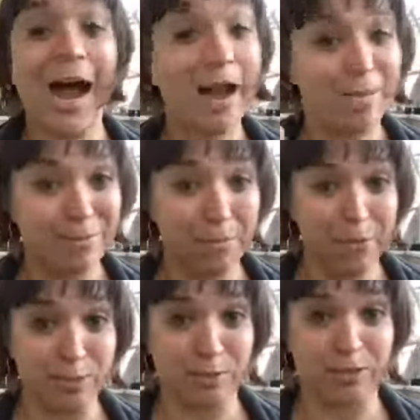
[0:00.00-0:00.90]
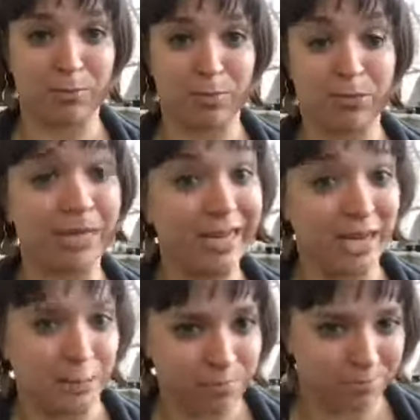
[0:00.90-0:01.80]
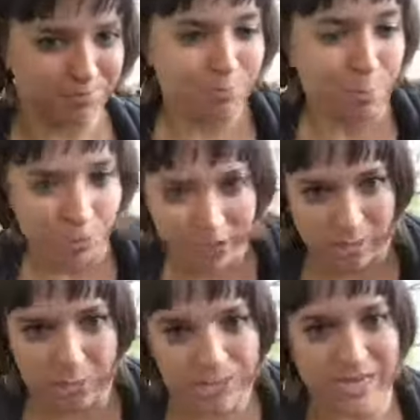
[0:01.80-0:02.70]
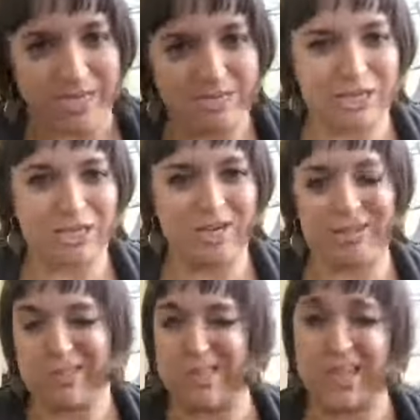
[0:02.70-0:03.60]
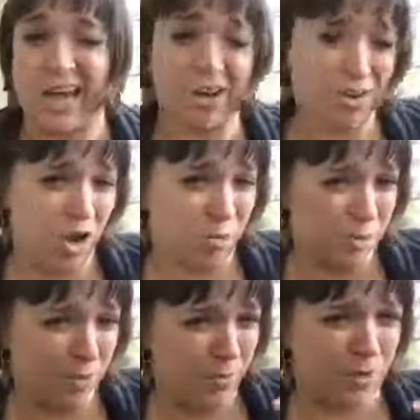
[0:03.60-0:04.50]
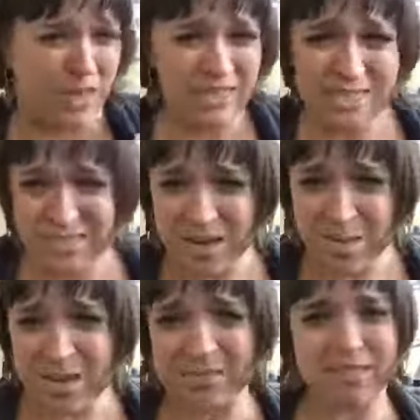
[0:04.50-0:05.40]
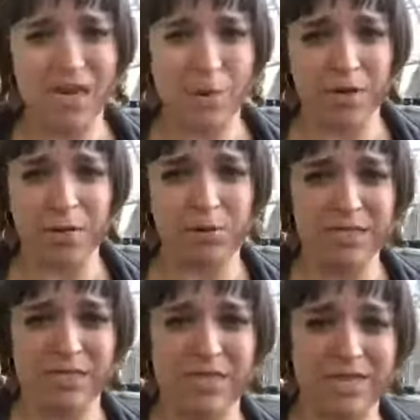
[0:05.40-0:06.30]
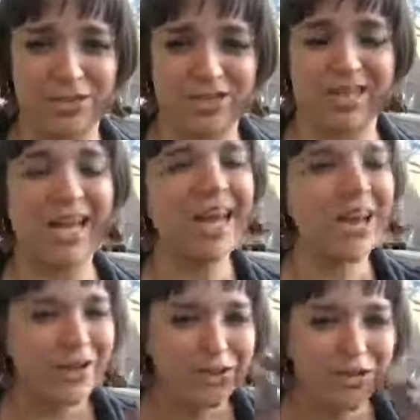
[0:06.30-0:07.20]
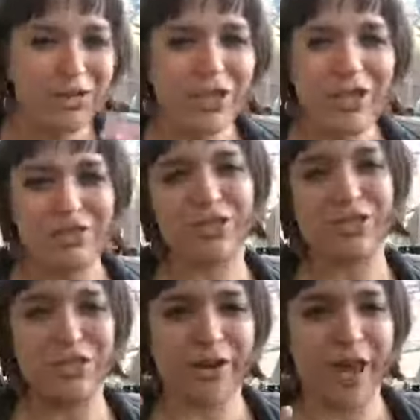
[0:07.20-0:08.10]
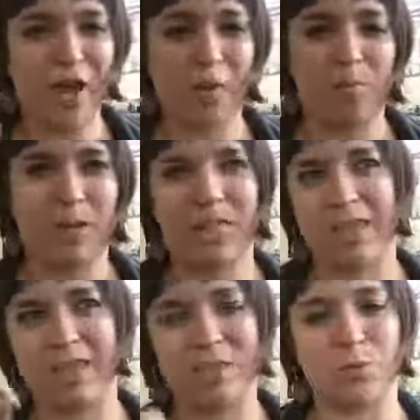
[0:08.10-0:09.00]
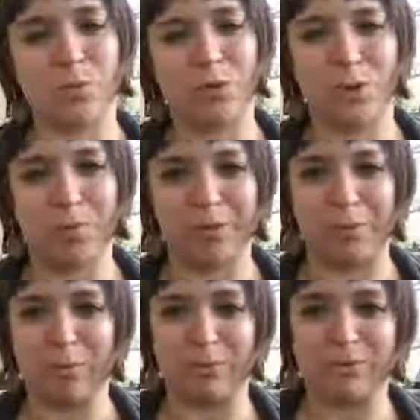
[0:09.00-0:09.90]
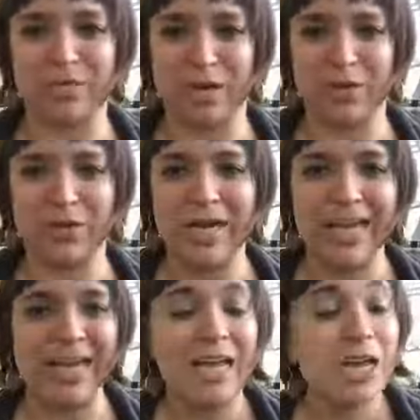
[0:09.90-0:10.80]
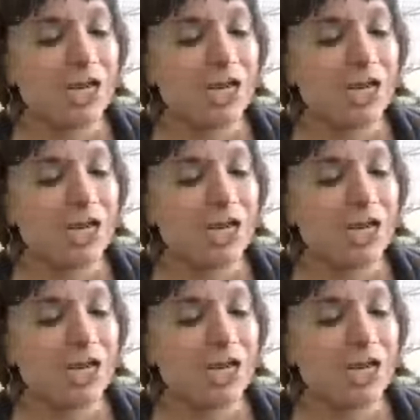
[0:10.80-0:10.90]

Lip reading: How to make my points more memorable? Again, bookkeepers get insecure because they're like, I don't know how much people want to listen to me. It's a networking presentation. There's little things you can do to help make things more memorable. So